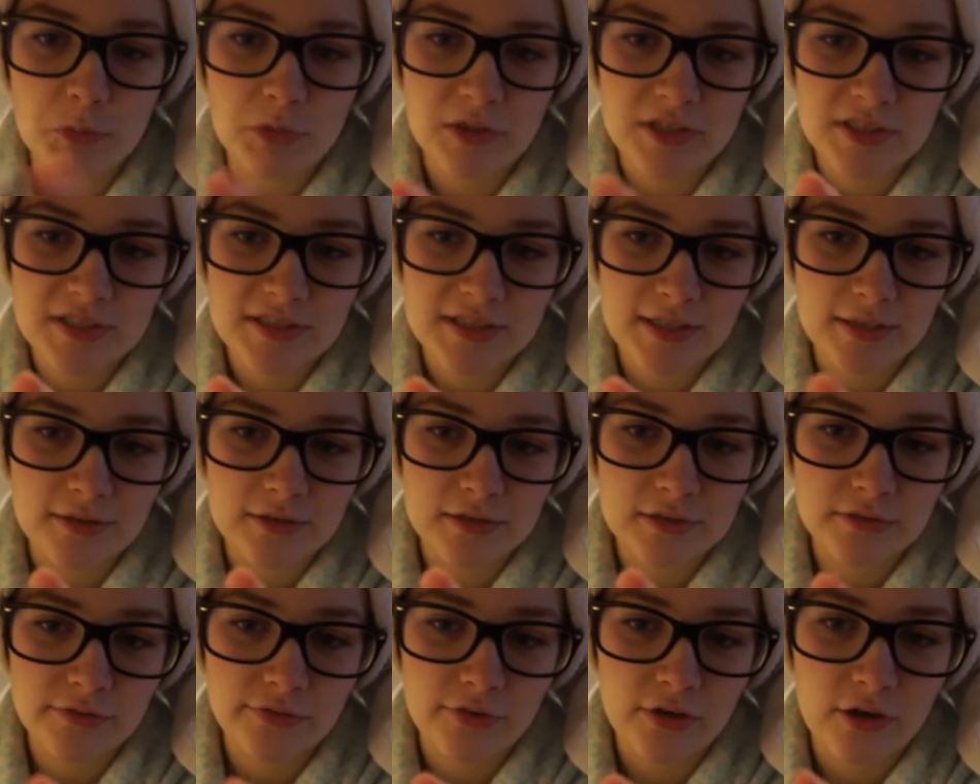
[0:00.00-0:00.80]
bit
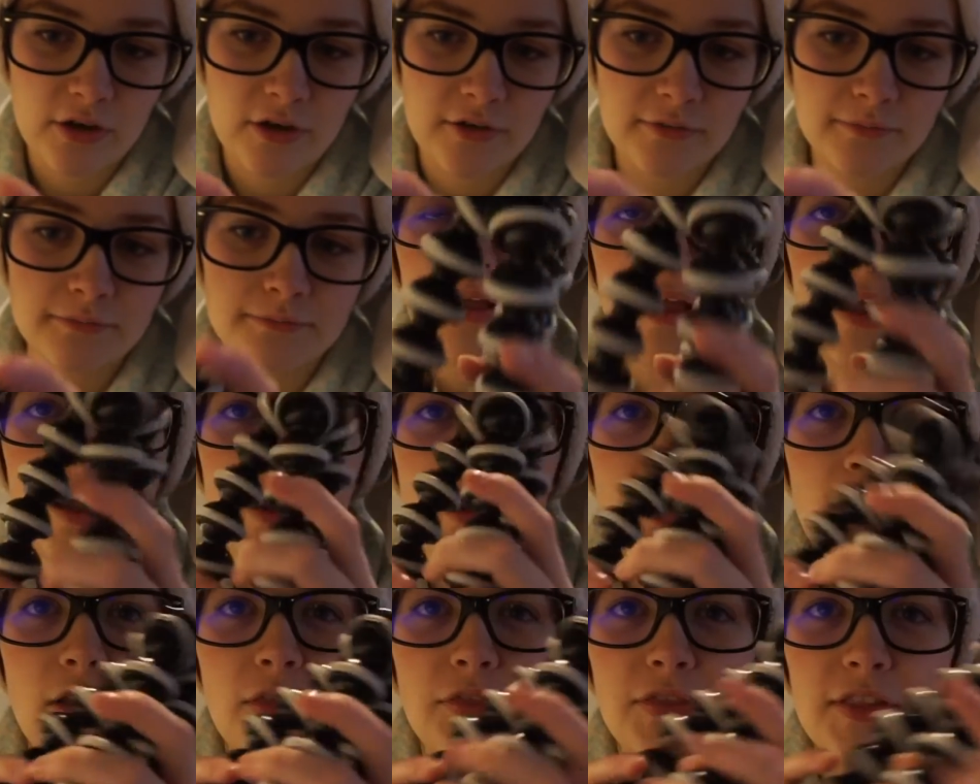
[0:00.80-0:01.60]
stands for. I
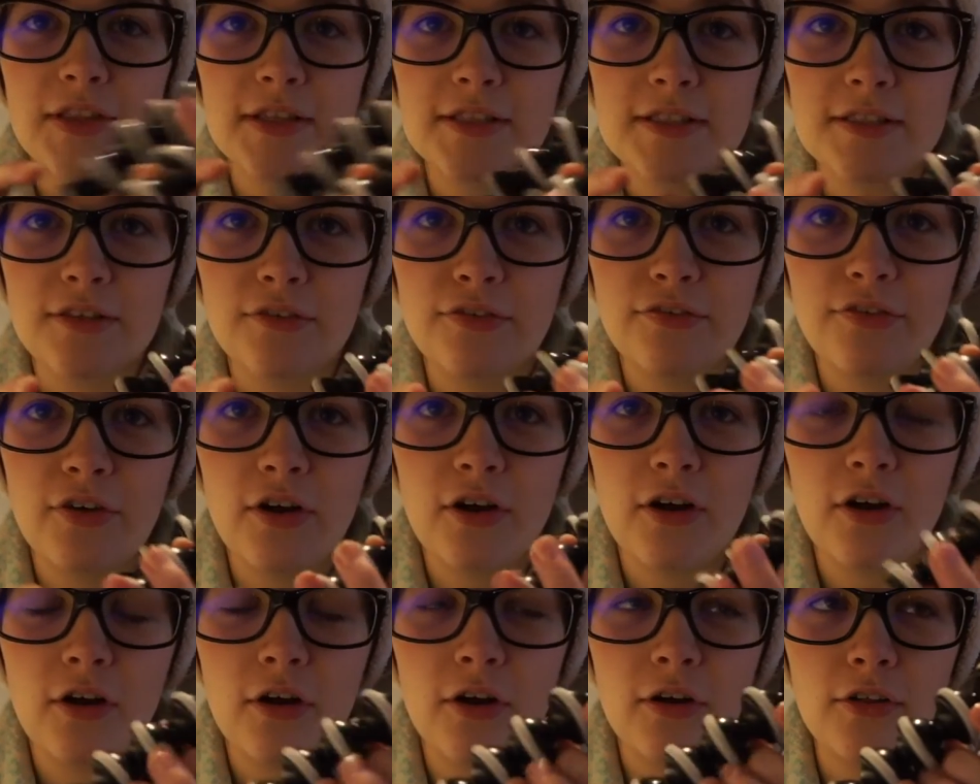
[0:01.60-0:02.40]
got this
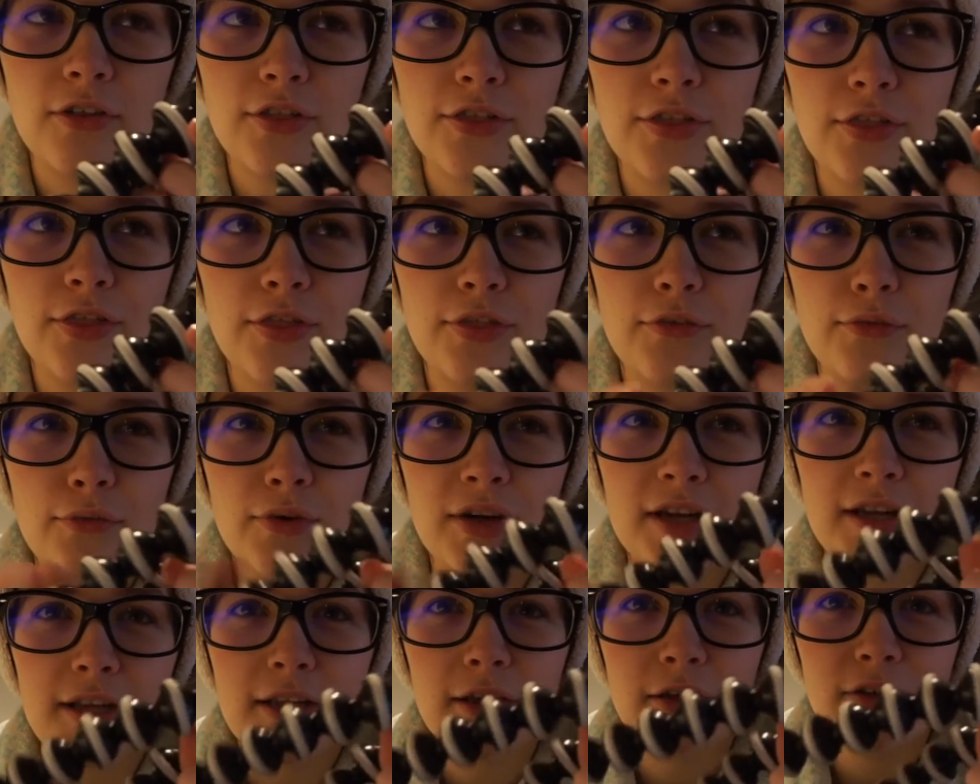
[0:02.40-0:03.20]
for
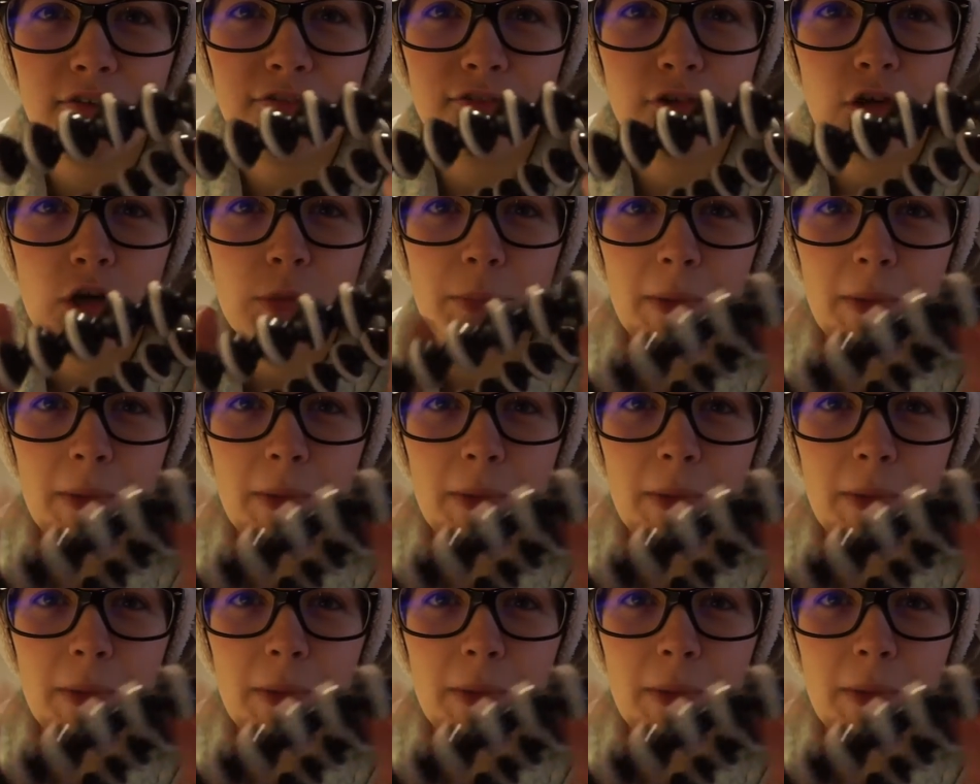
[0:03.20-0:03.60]
three or four